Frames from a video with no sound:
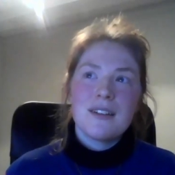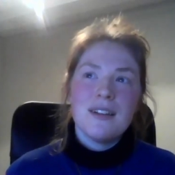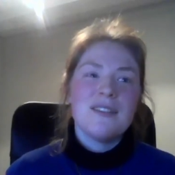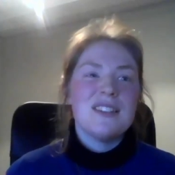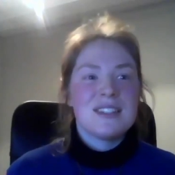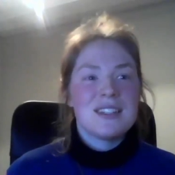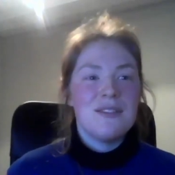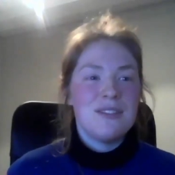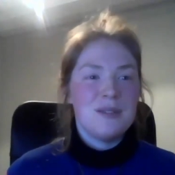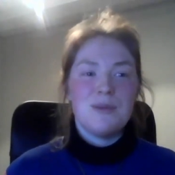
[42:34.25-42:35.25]
kind of
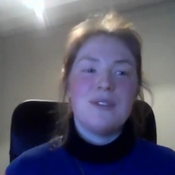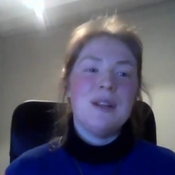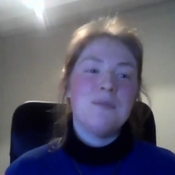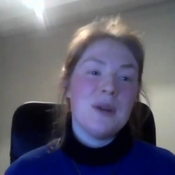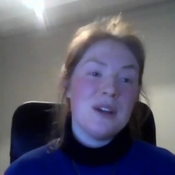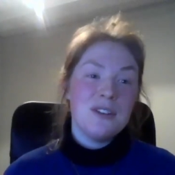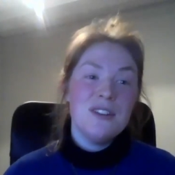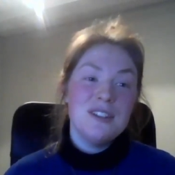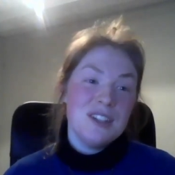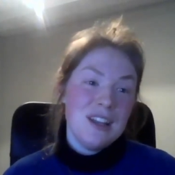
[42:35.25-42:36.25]
discovered marine
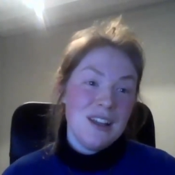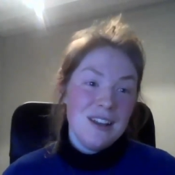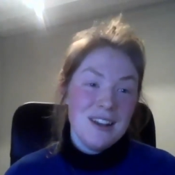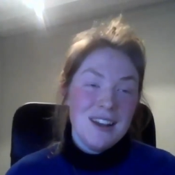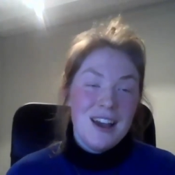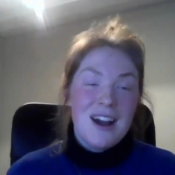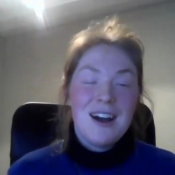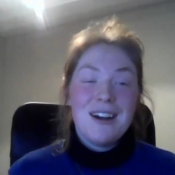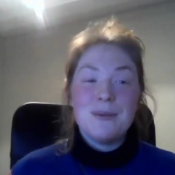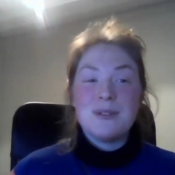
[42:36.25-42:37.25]
biology,
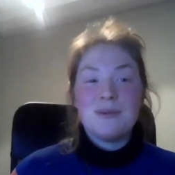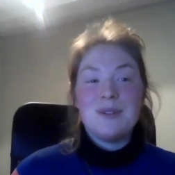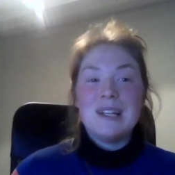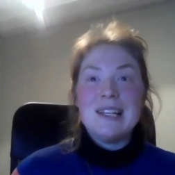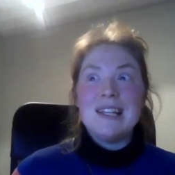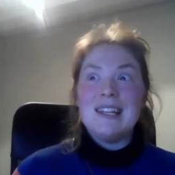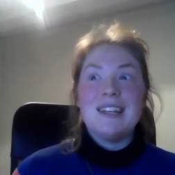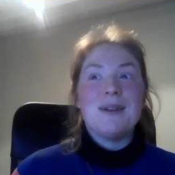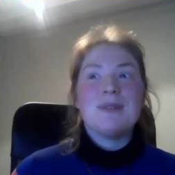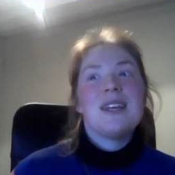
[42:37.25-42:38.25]
I was
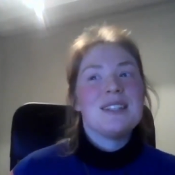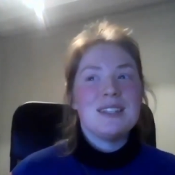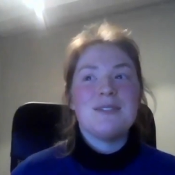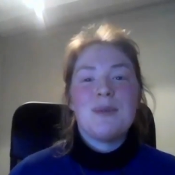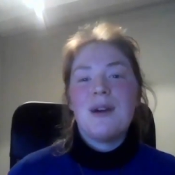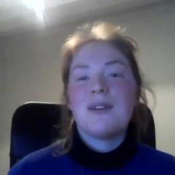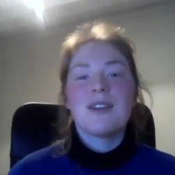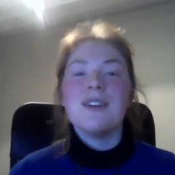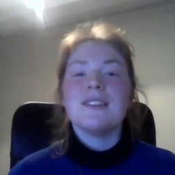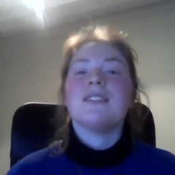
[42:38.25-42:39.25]
really obsessive about
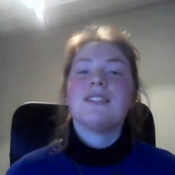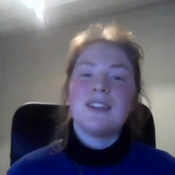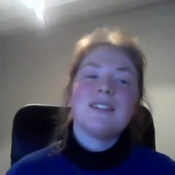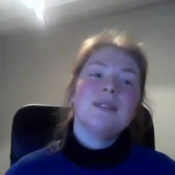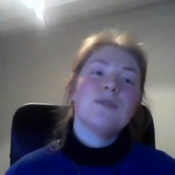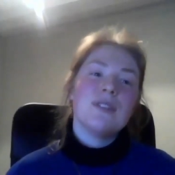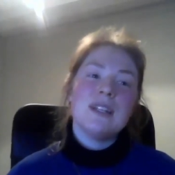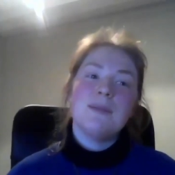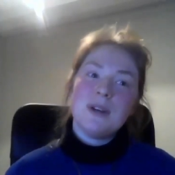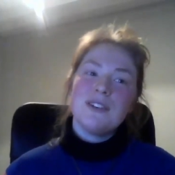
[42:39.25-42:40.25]
going to study
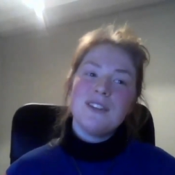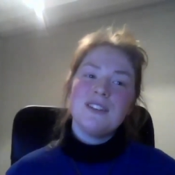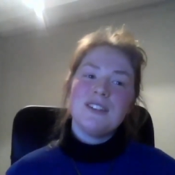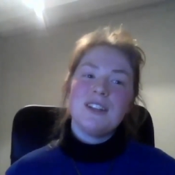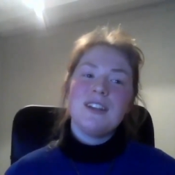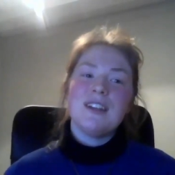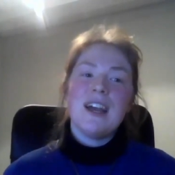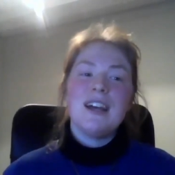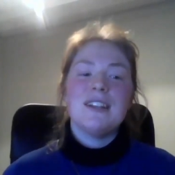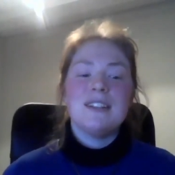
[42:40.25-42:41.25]
marine biology.
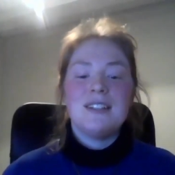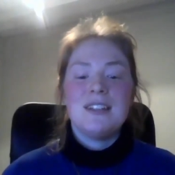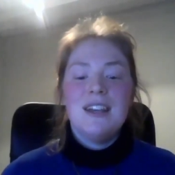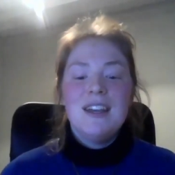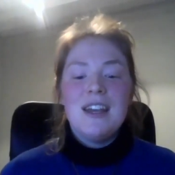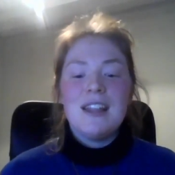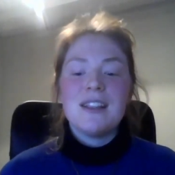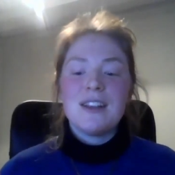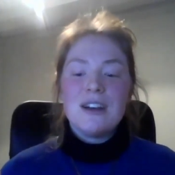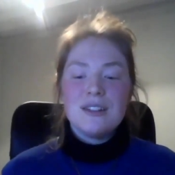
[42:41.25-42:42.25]
And in
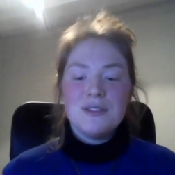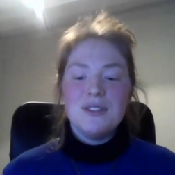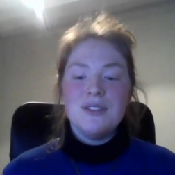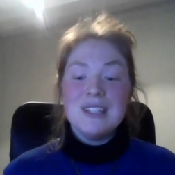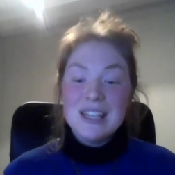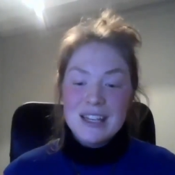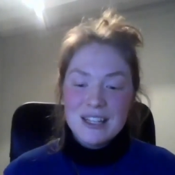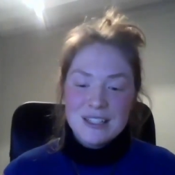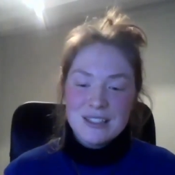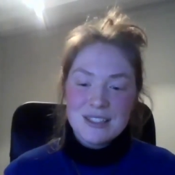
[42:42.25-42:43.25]
the last few
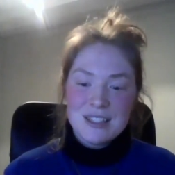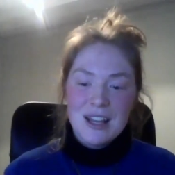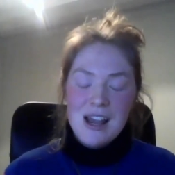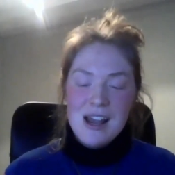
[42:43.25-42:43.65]
years,